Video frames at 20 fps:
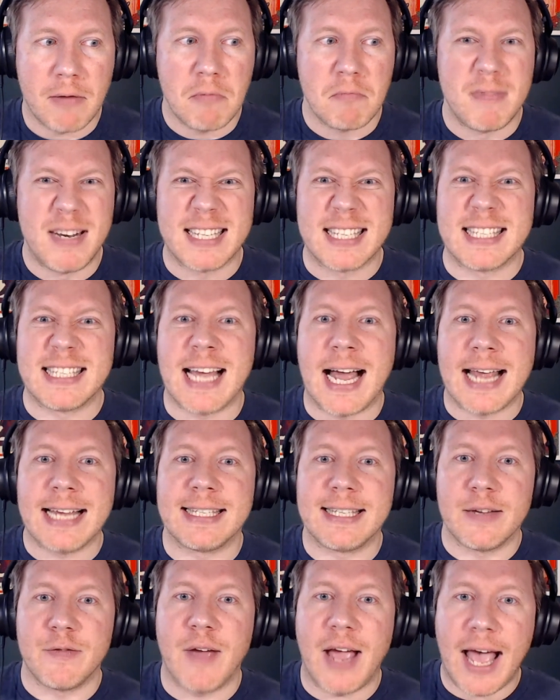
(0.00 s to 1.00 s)

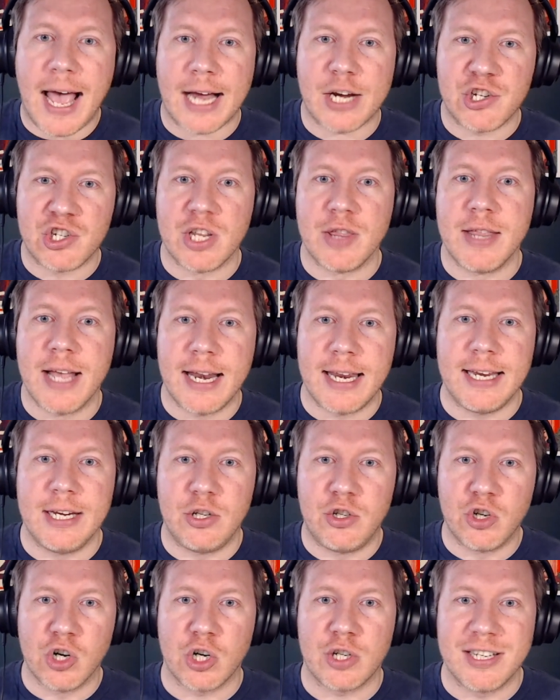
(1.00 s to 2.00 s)
decisive action that he
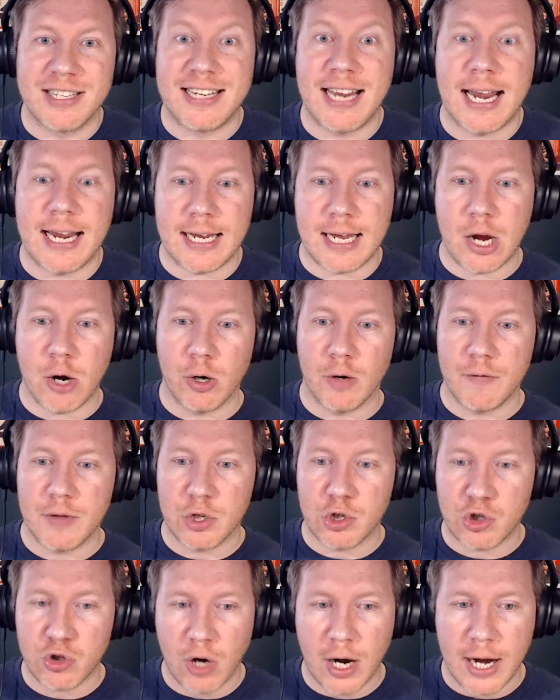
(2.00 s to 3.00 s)
took to take care of
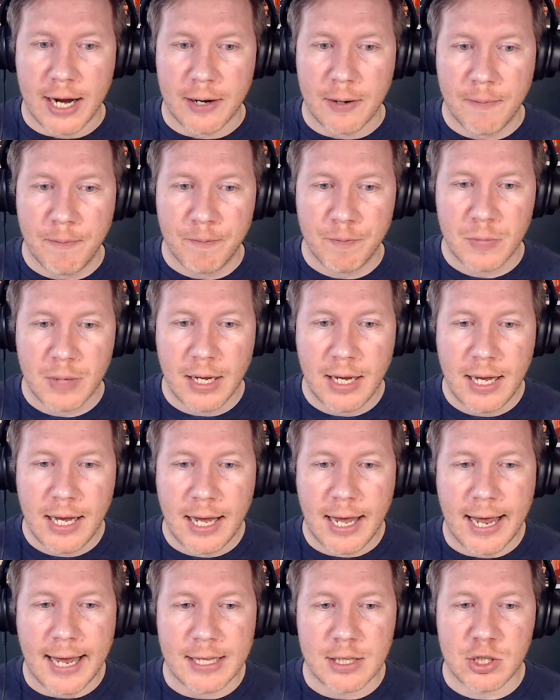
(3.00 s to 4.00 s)
the strike.
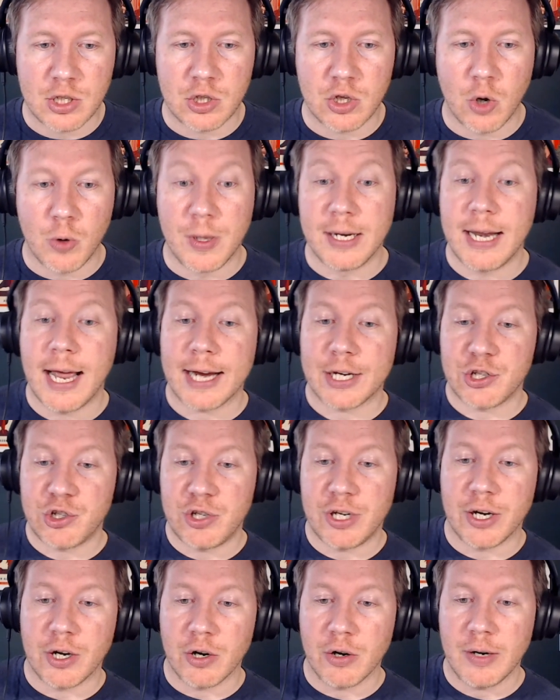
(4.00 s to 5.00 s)
And so the
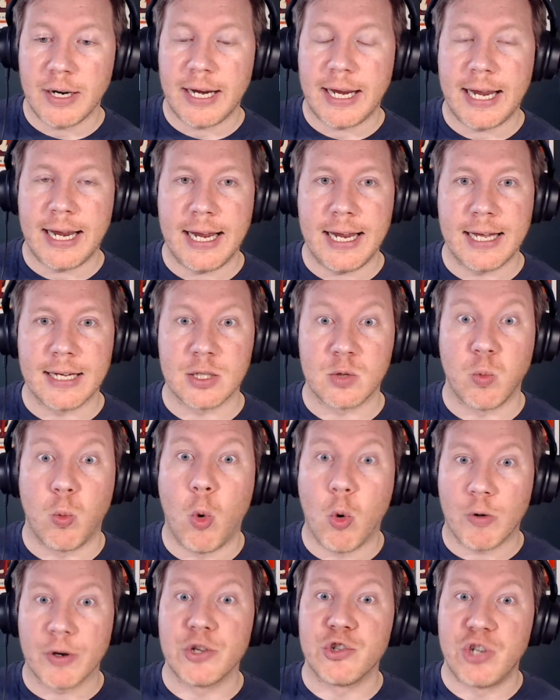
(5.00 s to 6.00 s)
next year, he is
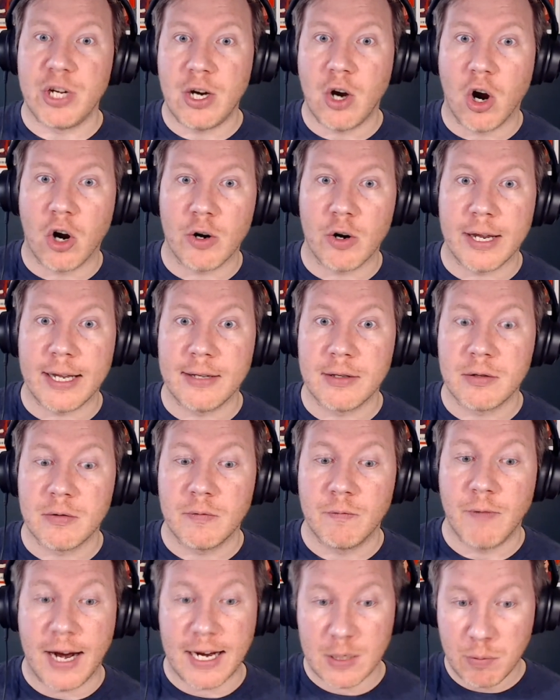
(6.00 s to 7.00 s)
Warren G. Harding's
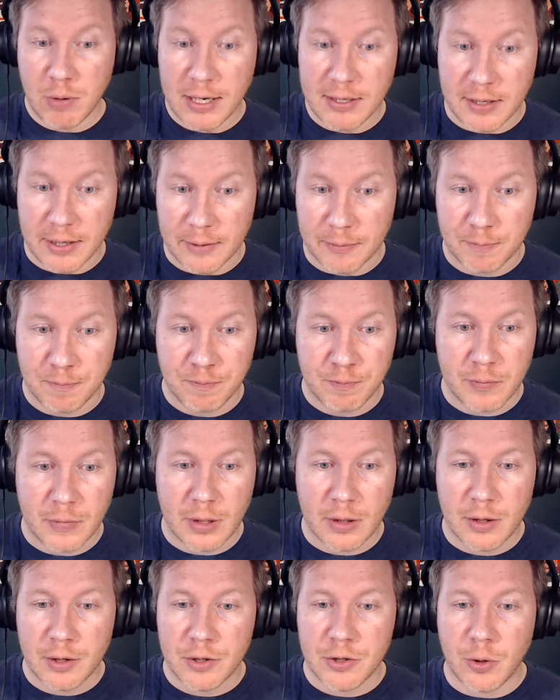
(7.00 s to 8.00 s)
vice president.
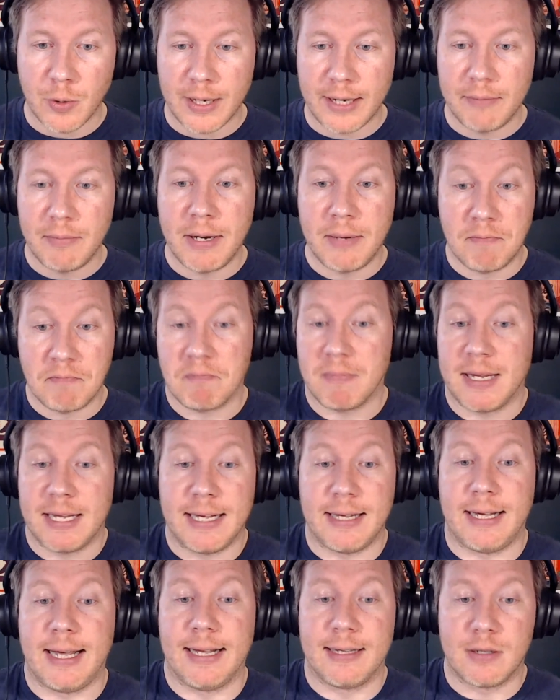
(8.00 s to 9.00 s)
So he
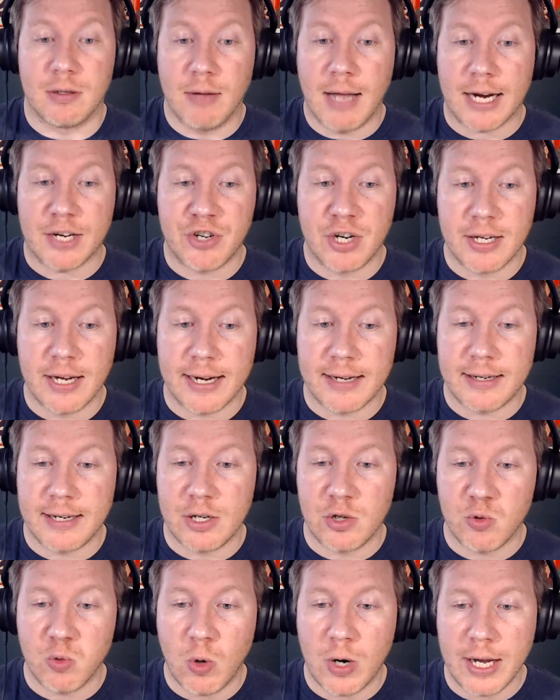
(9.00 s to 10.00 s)
gets elected in
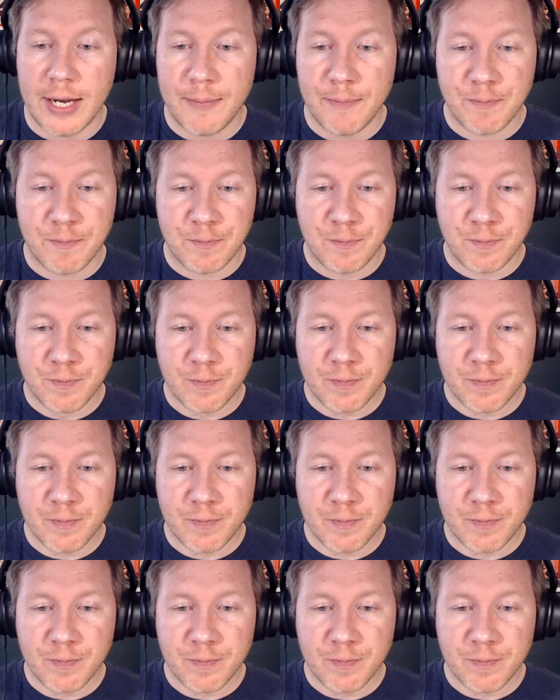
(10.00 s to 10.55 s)
1920.